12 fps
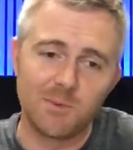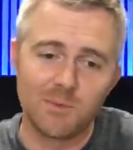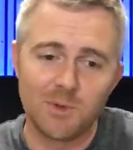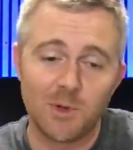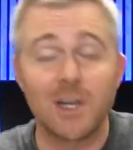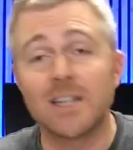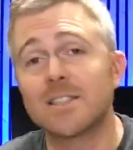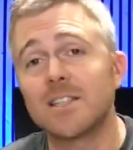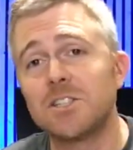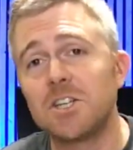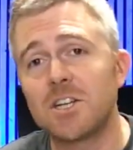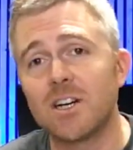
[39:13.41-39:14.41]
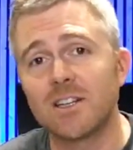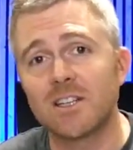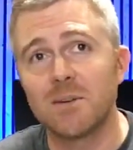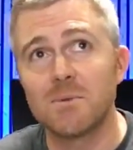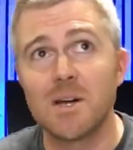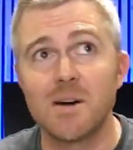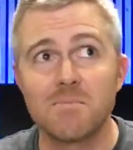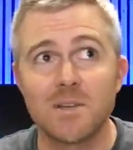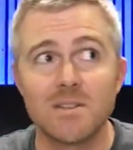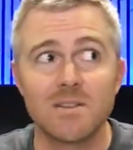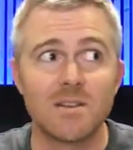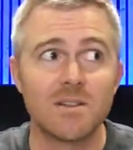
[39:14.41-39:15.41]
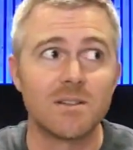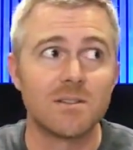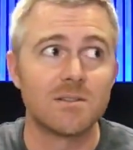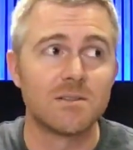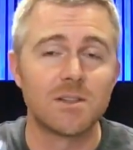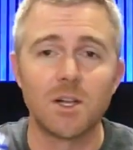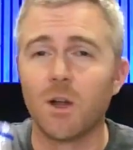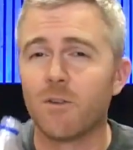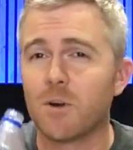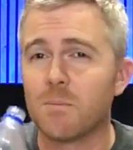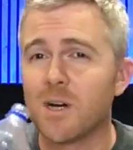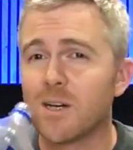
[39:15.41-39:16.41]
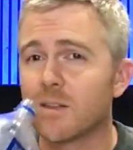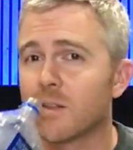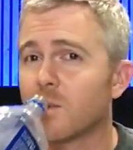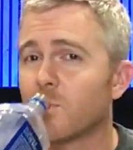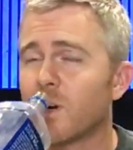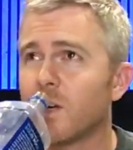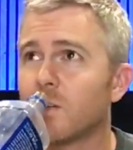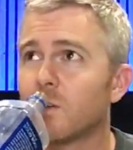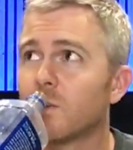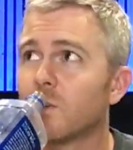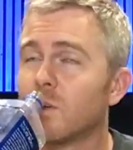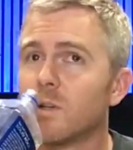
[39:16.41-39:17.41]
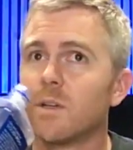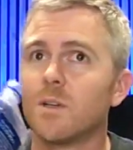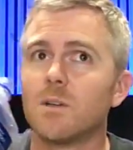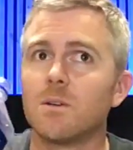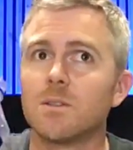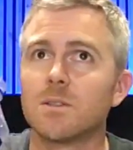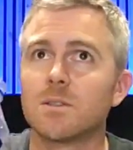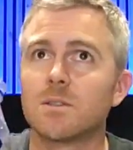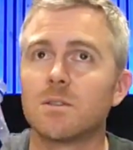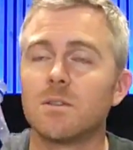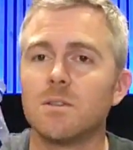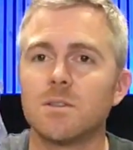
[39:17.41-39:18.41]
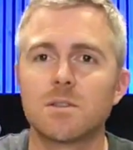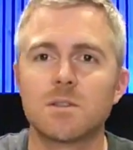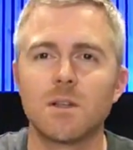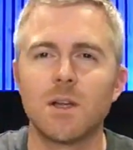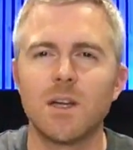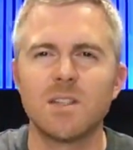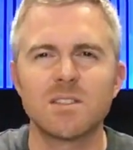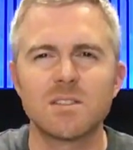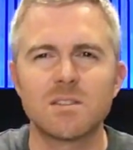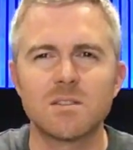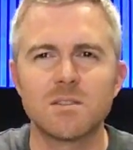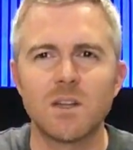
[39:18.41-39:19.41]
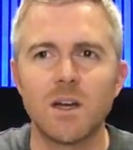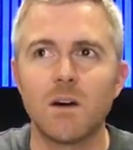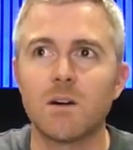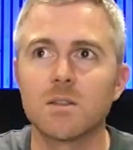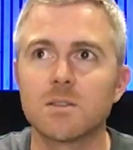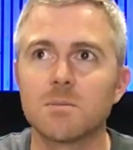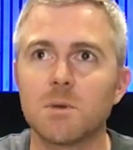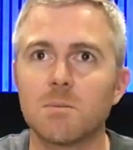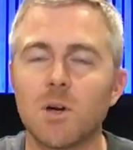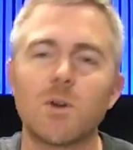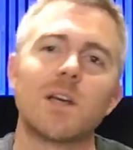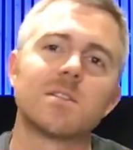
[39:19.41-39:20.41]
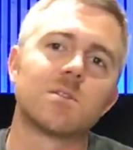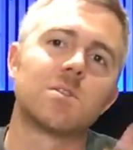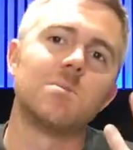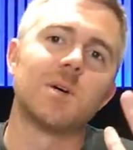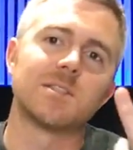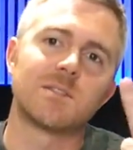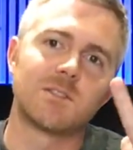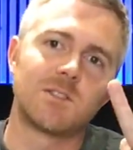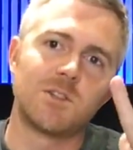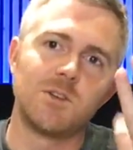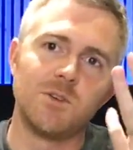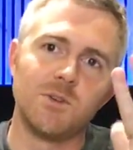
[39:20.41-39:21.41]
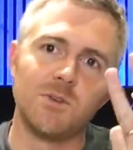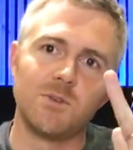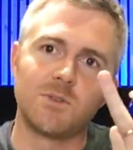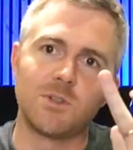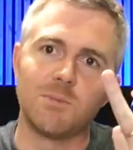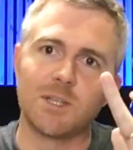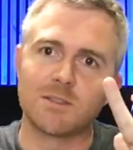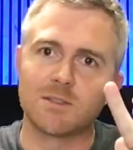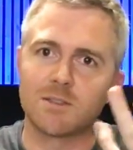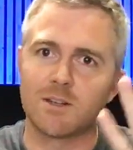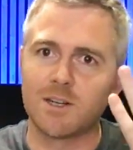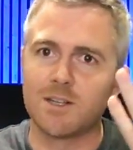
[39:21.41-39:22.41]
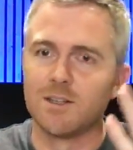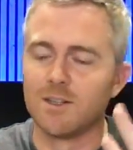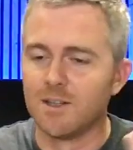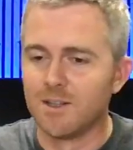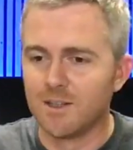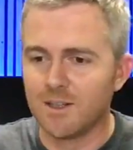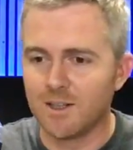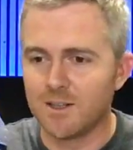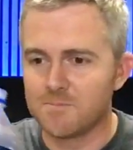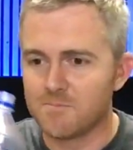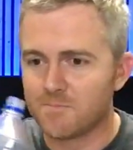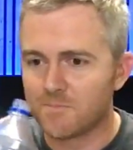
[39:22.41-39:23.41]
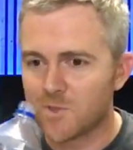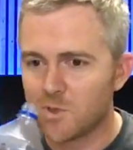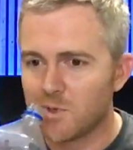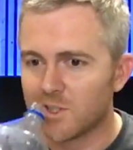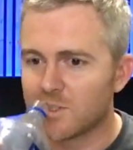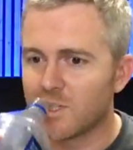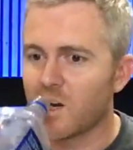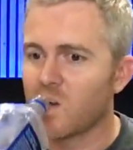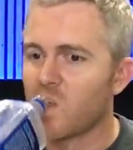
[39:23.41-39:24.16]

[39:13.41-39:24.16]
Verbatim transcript: We got SenshiCon coming up in uh, a little over a month, right? What is this? Is July? Is it still July? August, September? Okay, so two months. Two, two months. Sorry. Um, two months, yeah.